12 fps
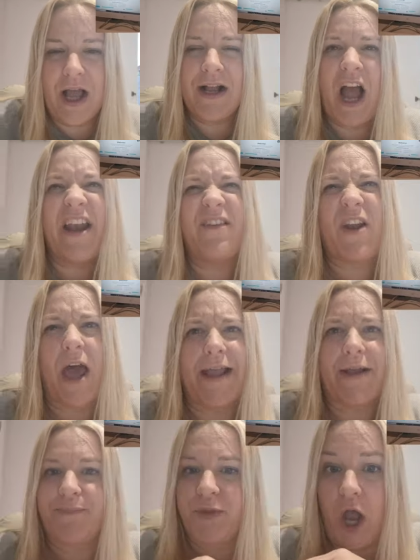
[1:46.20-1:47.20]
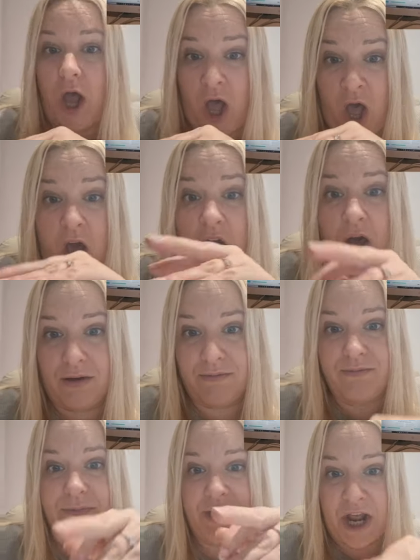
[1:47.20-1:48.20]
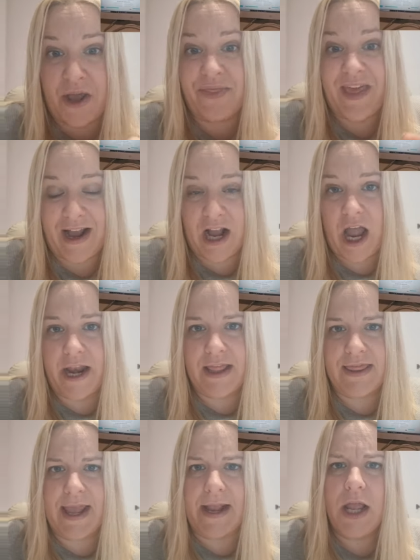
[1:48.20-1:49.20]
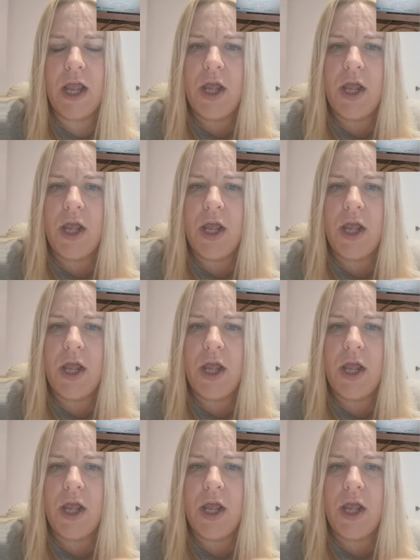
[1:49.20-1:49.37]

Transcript: kind of like a heart, you know, that kind of thing.